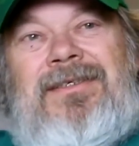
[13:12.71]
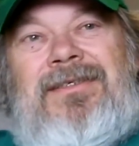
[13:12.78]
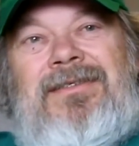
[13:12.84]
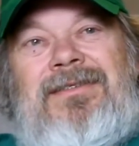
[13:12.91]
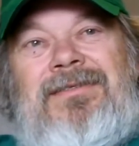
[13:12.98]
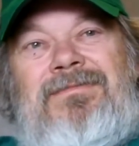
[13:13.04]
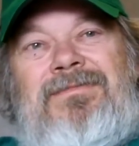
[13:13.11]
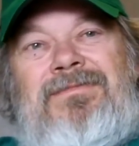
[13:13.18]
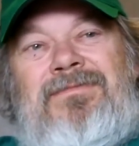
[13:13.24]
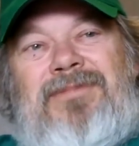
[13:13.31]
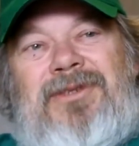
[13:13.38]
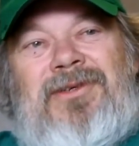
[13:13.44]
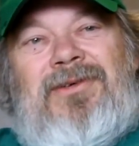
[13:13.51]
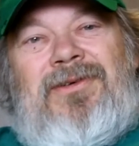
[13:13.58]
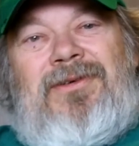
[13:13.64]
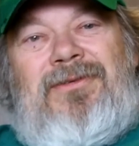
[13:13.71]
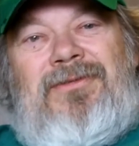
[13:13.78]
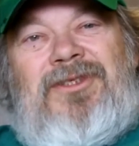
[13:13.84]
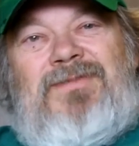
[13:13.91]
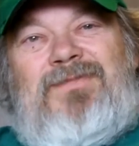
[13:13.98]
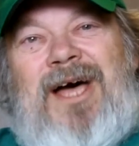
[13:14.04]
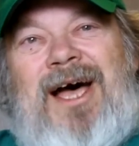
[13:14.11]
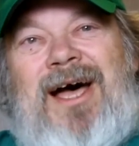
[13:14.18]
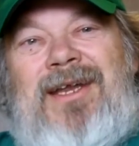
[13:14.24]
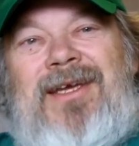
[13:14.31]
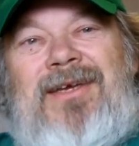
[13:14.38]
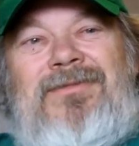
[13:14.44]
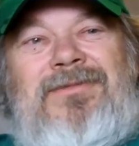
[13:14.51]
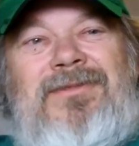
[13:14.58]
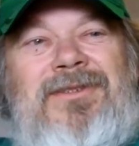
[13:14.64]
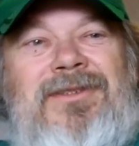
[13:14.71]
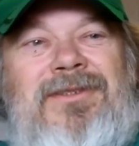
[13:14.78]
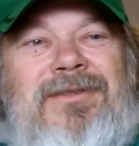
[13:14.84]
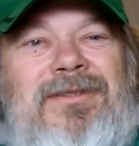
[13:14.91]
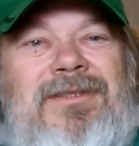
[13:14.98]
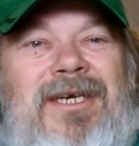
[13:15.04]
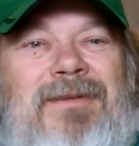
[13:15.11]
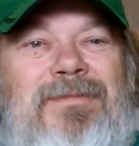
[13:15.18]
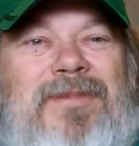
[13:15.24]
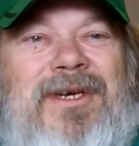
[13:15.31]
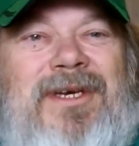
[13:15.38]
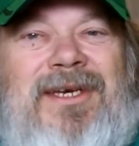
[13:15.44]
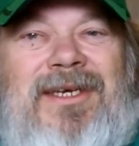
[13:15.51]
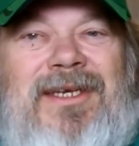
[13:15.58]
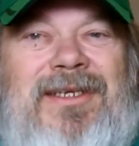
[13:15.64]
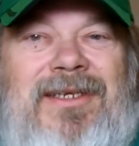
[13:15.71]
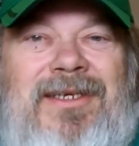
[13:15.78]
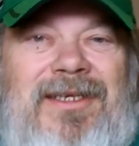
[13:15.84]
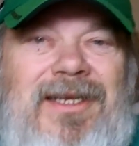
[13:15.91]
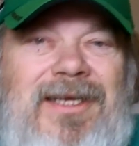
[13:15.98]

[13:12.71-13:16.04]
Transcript: And poor old Spotty was limping, and,